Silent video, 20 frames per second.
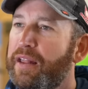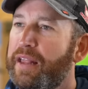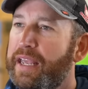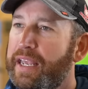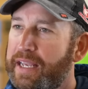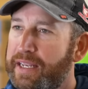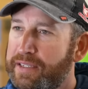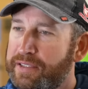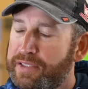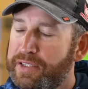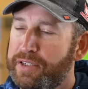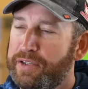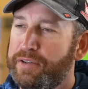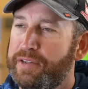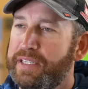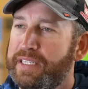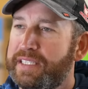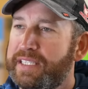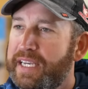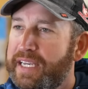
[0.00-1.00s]
into
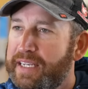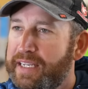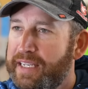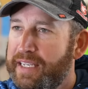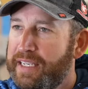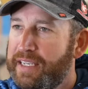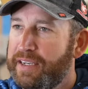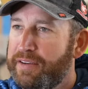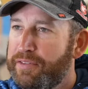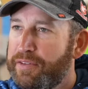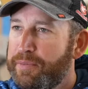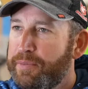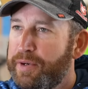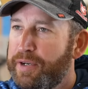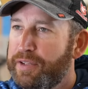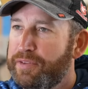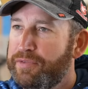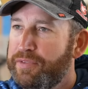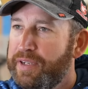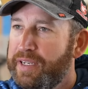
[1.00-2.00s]
the Technique of the
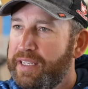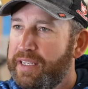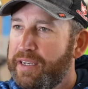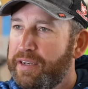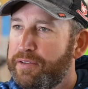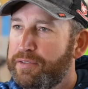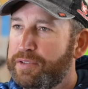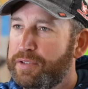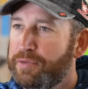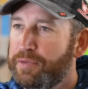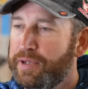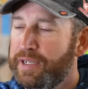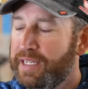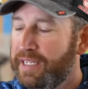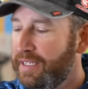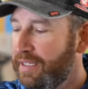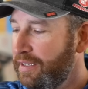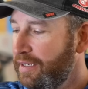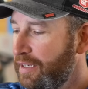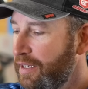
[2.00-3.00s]
Month video to
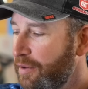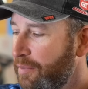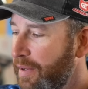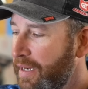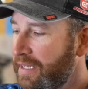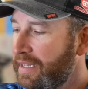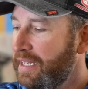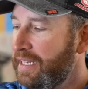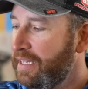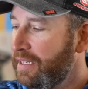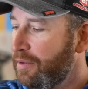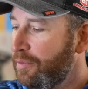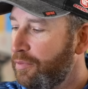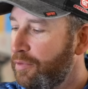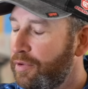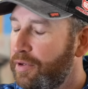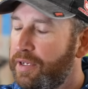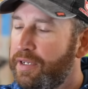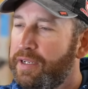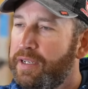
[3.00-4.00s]
really, make that into
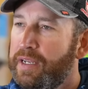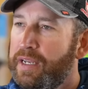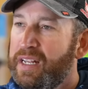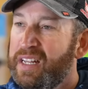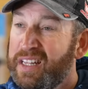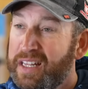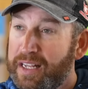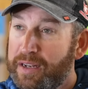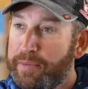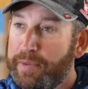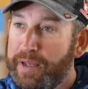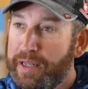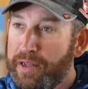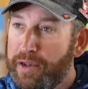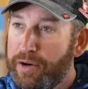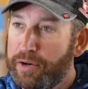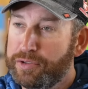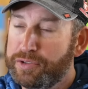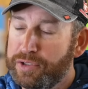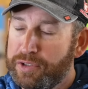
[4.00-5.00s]
one a little bit
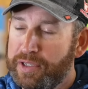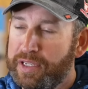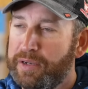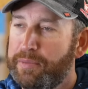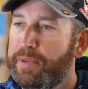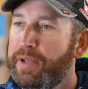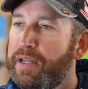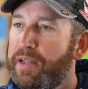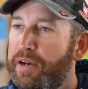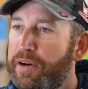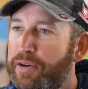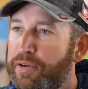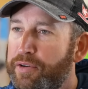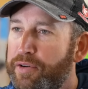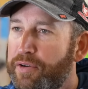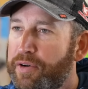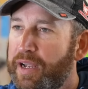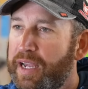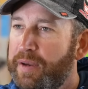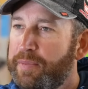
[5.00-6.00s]
larger, a little bit
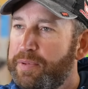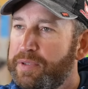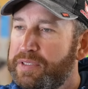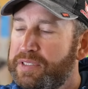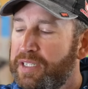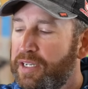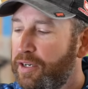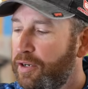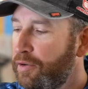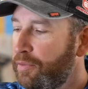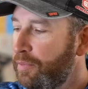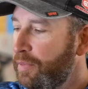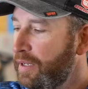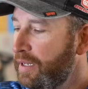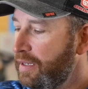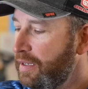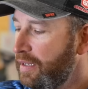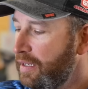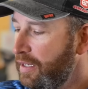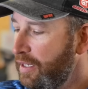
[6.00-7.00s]
longer episode, but,